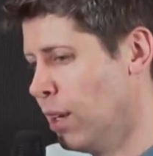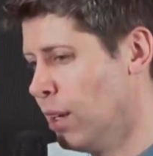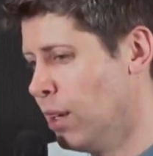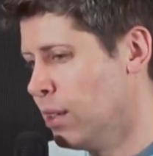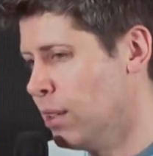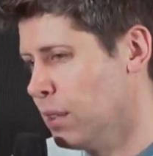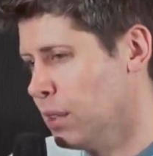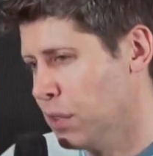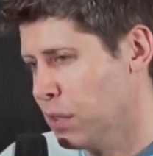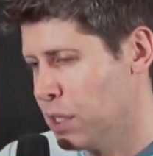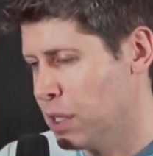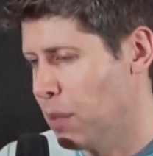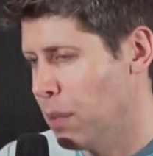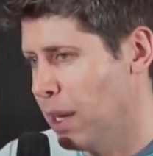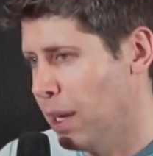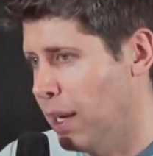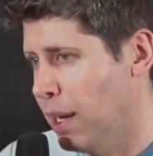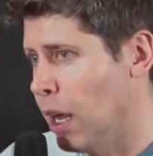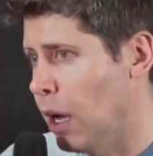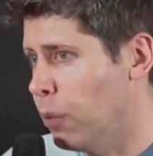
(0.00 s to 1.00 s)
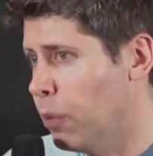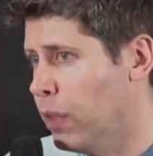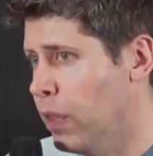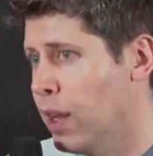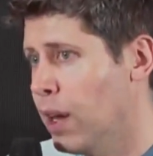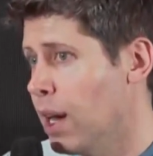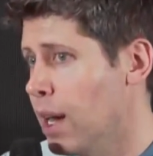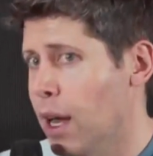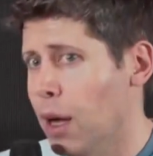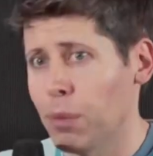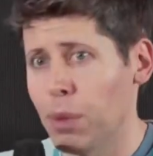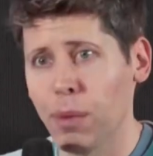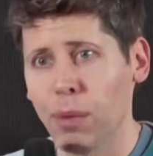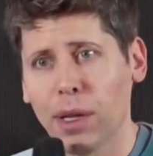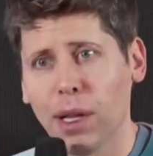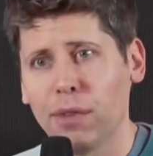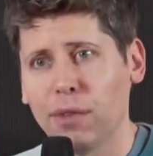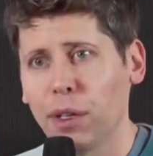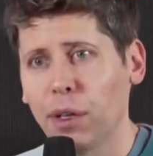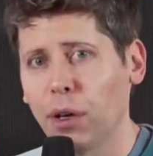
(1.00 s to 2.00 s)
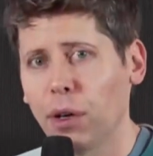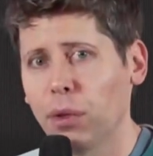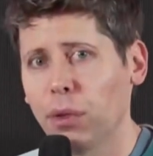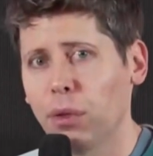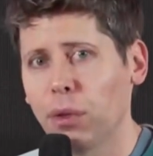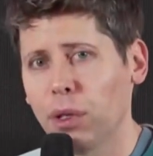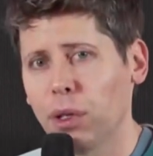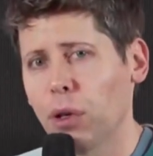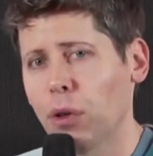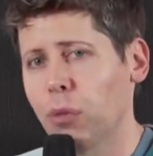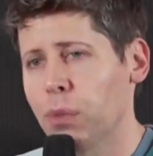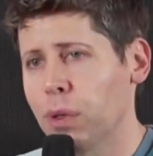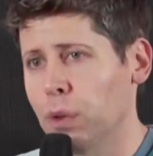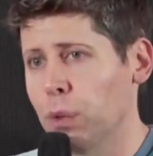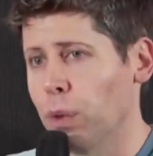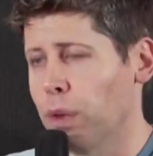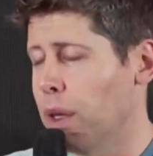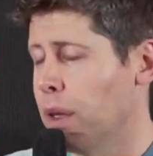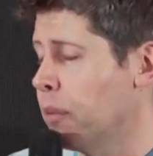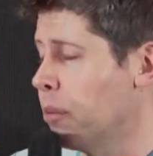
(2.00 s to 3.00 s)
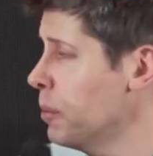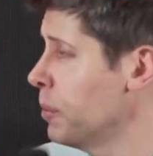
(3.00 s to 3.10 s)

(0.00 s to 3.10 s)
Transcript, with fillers: deliver something that can help with it, and now people have to go go build with it.